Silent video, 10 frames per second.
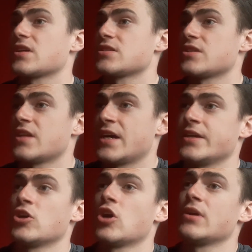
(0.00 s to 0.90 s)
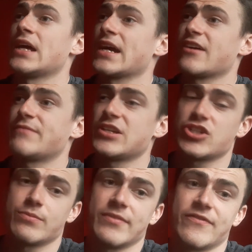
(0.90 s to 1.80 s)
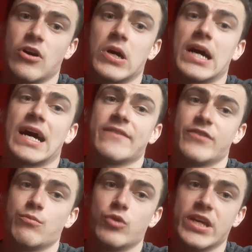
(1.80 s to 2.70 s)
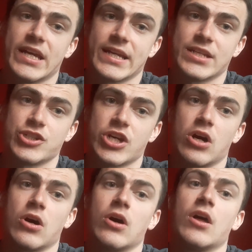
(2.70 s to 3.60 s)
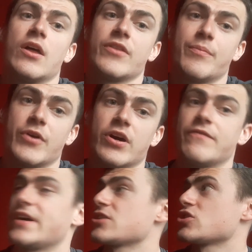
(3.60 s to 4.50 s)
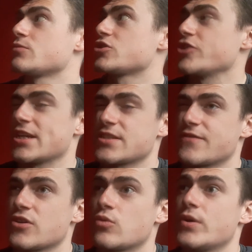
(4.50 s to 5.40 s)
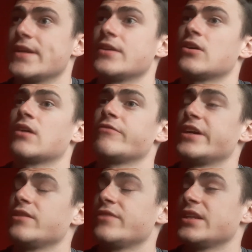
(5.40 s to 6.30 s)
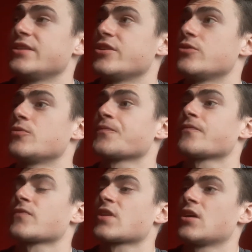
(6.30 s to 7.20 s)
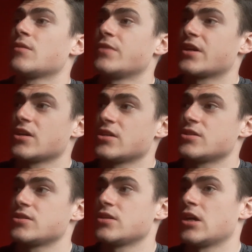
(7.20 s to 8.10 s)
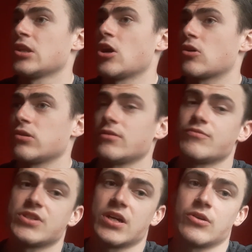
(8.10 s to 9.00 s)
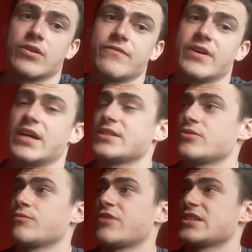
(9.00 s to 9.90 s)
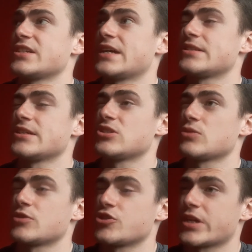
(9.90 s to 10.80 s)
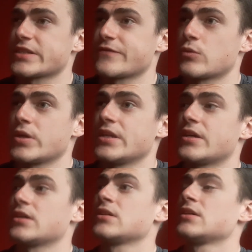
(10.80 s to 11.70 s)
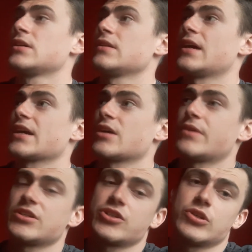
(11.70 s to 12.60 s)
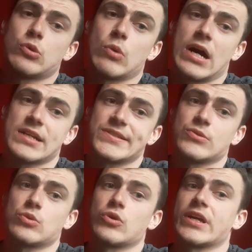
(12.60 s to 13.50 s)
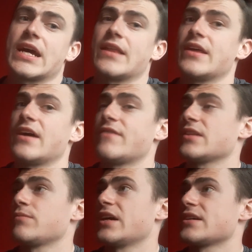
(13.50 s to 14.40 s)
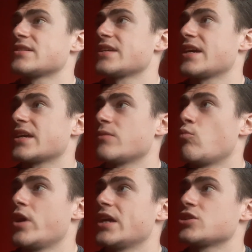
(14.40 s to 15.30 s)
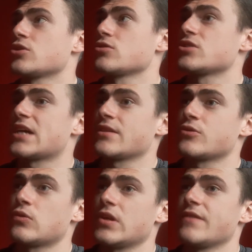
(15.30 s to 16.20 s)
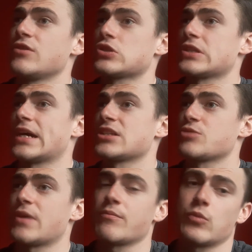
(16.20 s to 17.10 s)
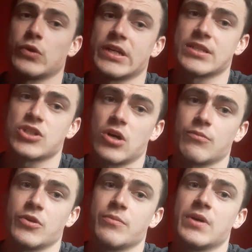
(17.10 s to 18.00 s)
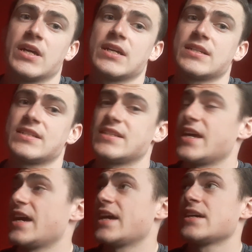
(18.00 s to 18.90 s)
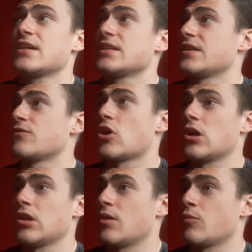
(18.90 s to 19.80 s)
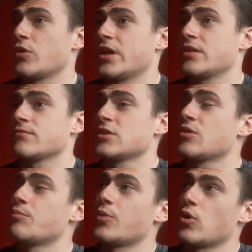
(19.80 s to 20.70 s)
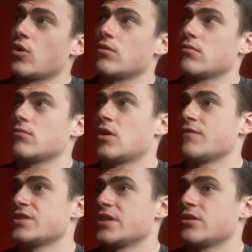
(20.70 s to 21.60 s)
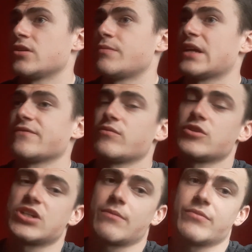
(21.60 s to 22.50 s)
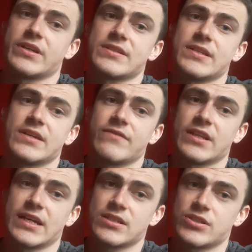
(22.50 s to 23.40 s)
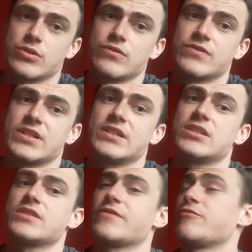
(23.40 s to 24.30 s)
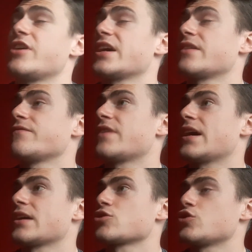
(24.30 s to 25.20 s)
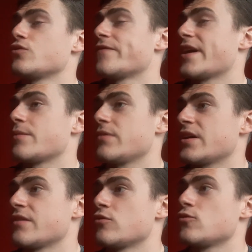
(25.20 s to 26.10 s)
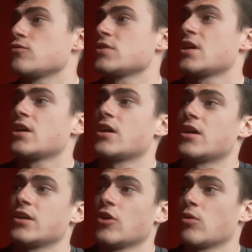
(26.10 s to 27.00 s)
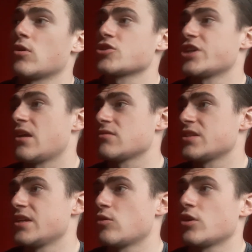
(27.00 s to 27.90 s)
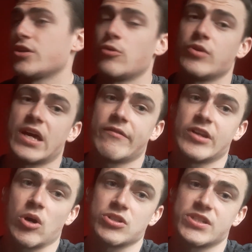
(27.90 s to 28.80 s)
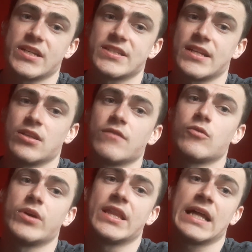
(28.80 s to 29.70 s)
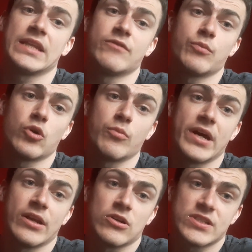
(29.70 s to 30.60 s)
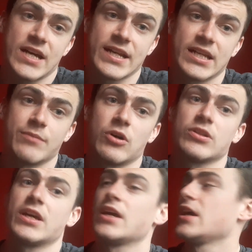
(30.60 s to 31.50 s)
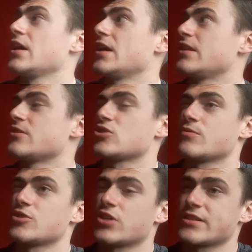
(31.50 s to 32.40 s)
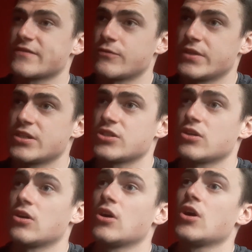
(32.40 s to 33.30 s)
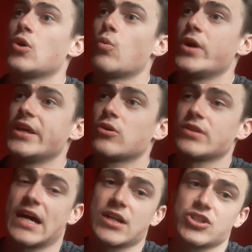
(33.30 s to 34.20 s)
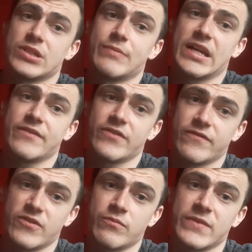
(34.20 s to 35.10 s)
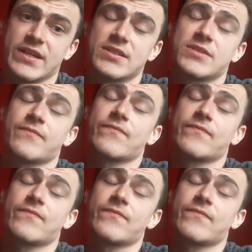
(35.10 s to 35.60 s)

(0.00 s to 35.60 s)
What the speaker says: So there you go. But like I've mentioned before, I think we can endure the perfect summer transfer window. I really, really do. Because a lot of clubs are going to face an unprecedented summer transfer window. Like I mentioned, who are Arsenal going to get? They've had players taking wage cuts. Daniel Levy doesn't like to spend money at Tottenham. City, they've got a lot of money. But obviously, you know, they're banned from the Champions League for the next 2 seasons for breaking financial fair play rules. Don't know what Chelsea are going to do. David Ornstein said the other week that Liverpool may not sign anybody in the summer transfer window. So we could actually benefit from this.